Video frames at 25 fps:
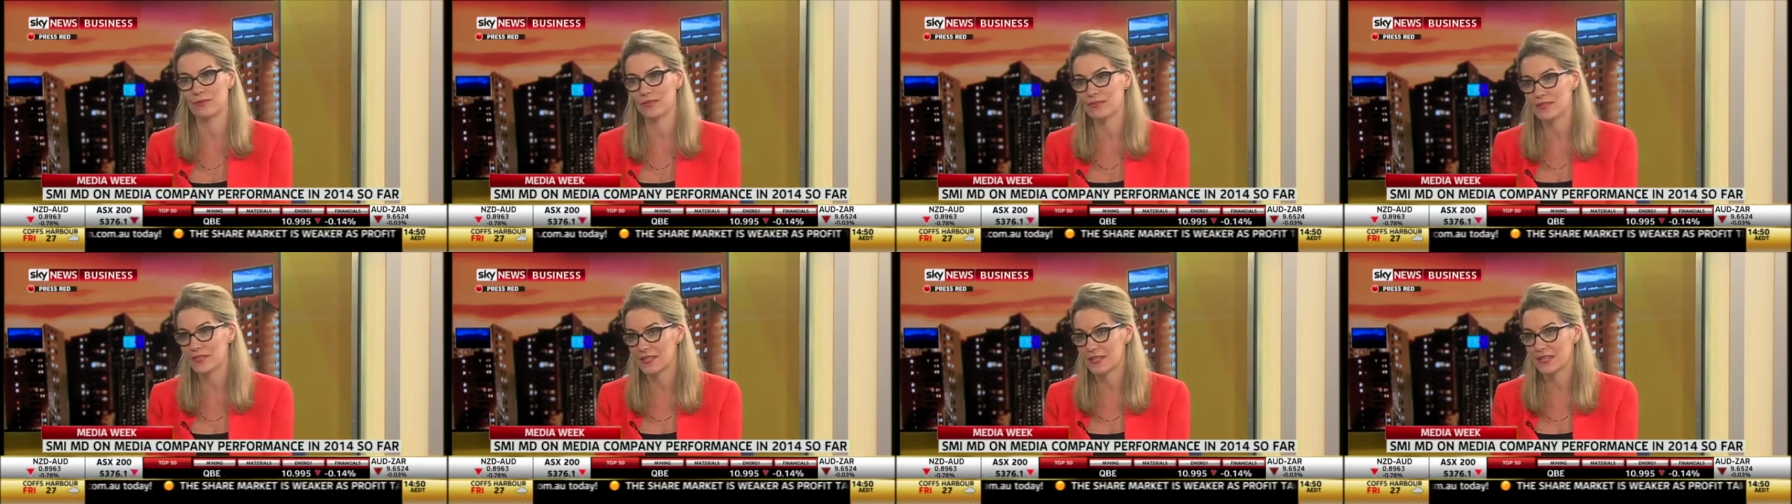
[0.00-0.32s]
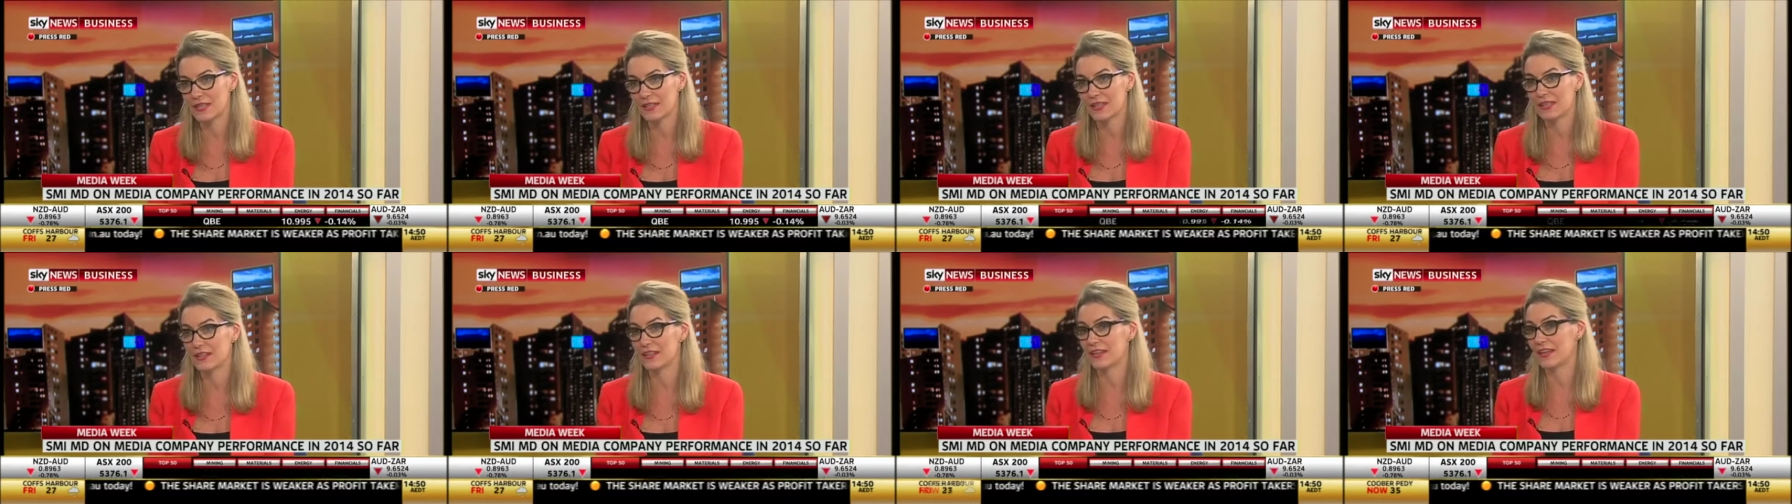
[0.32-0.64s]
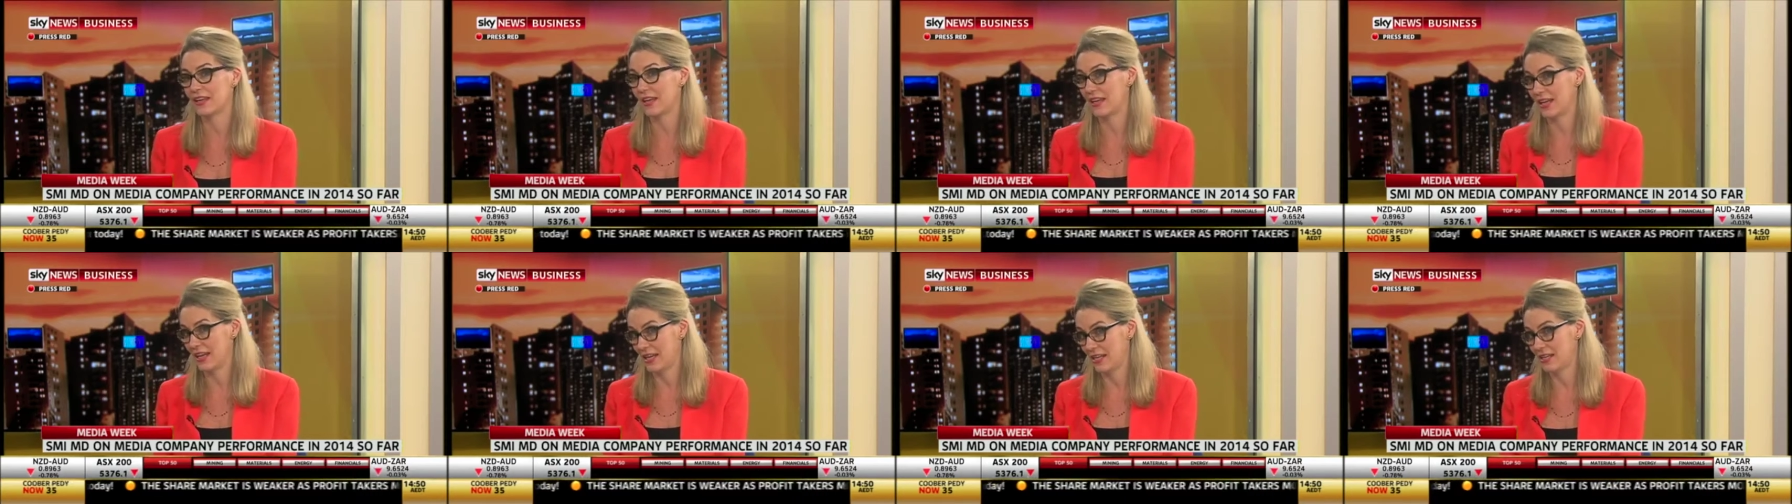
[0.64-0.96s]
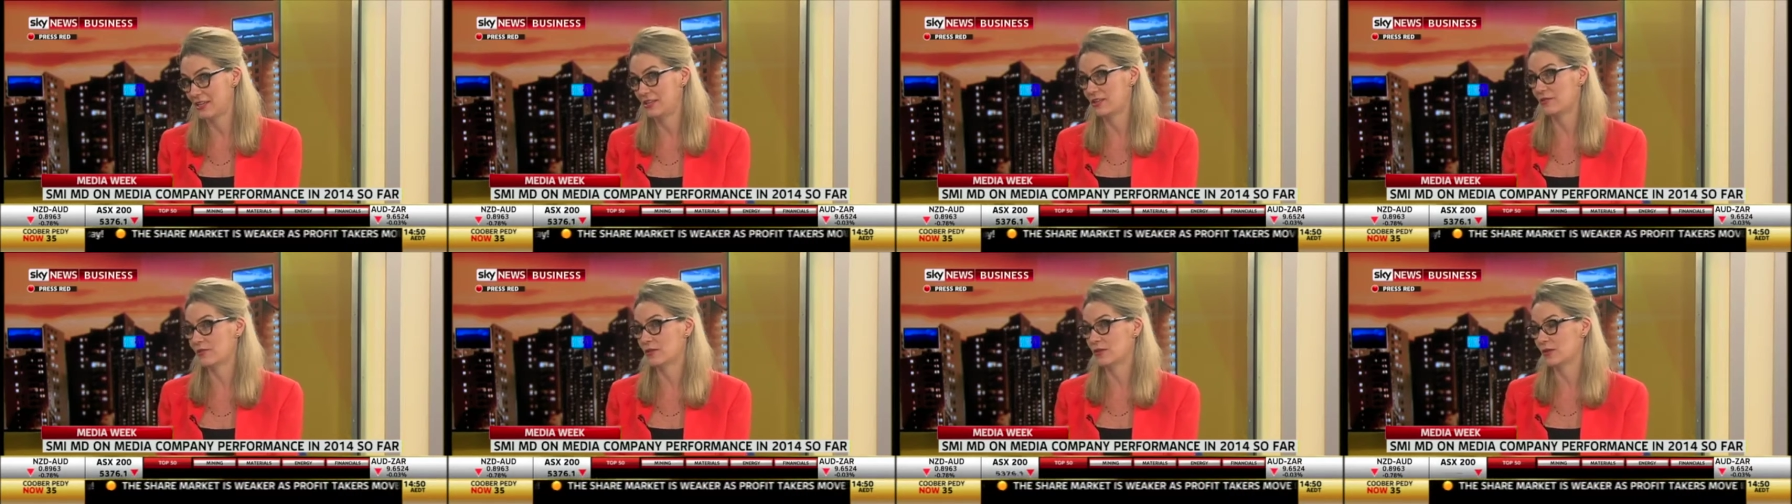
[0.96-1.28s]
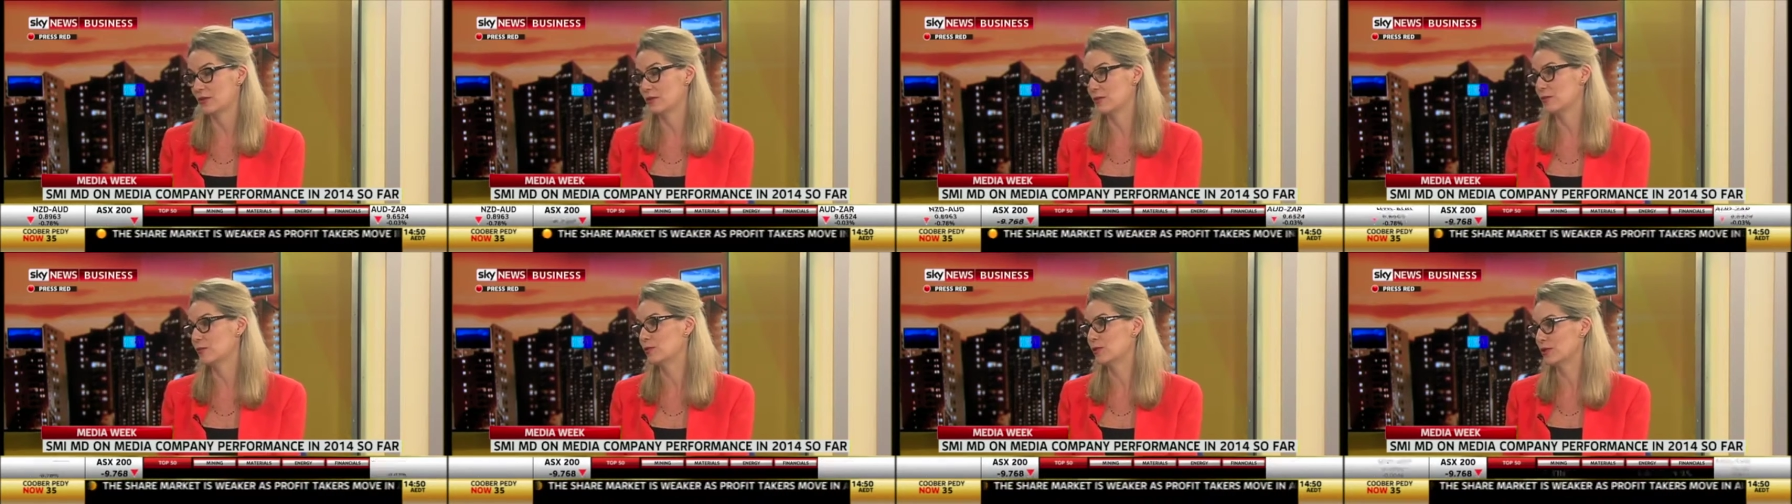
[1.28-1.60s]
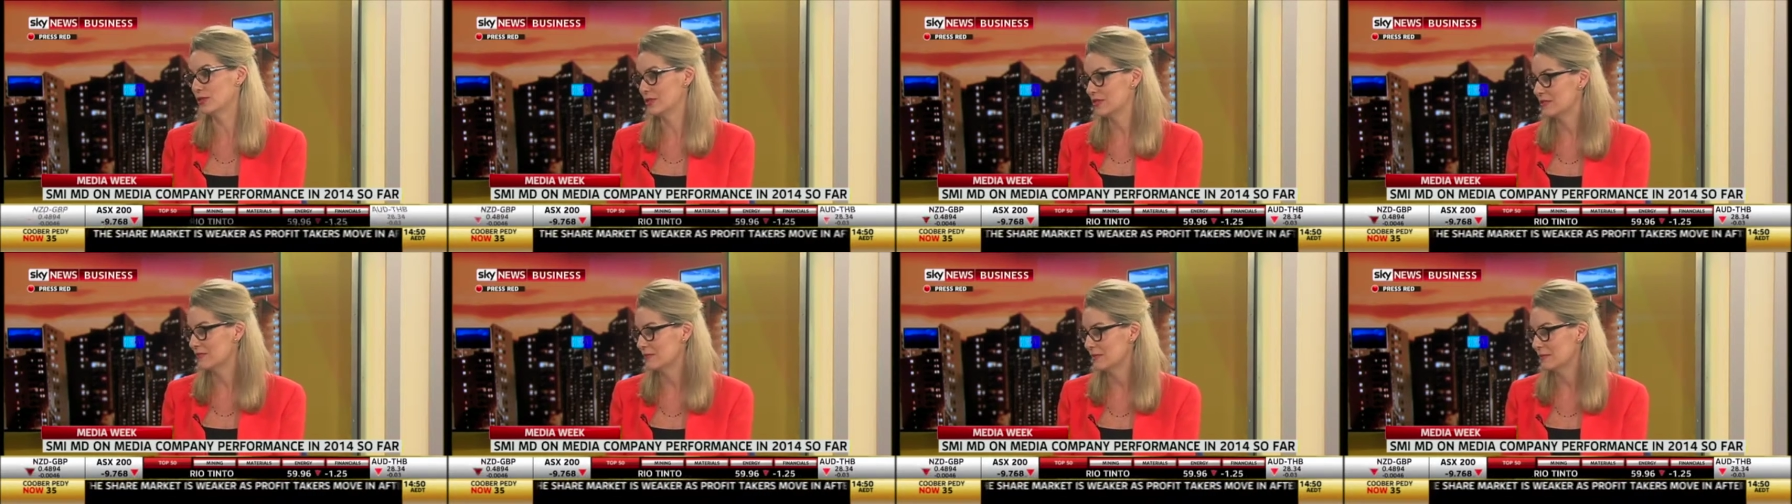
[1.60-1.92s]
seen the end of the
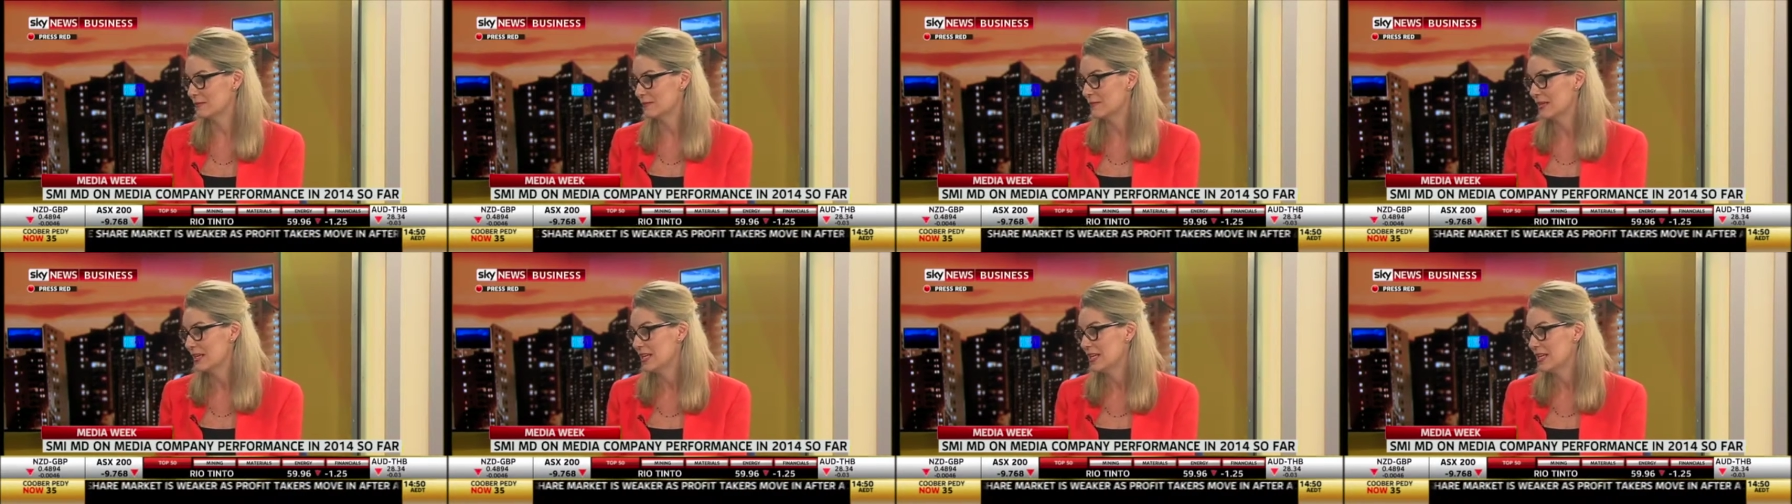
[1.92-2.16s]
worst of it.